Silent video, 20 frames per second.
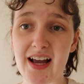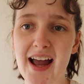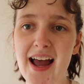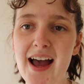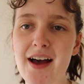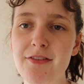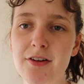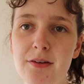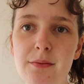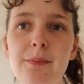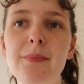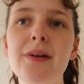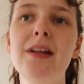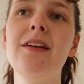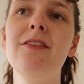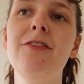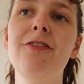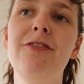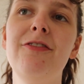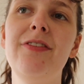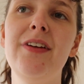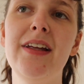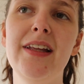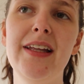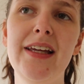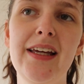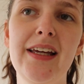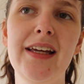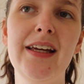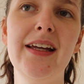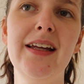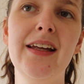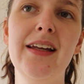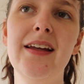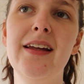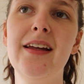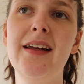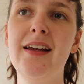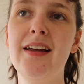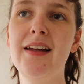I haven't been feeling
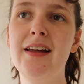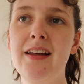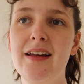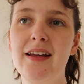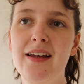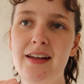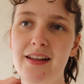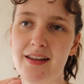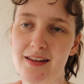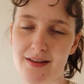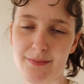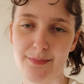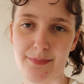the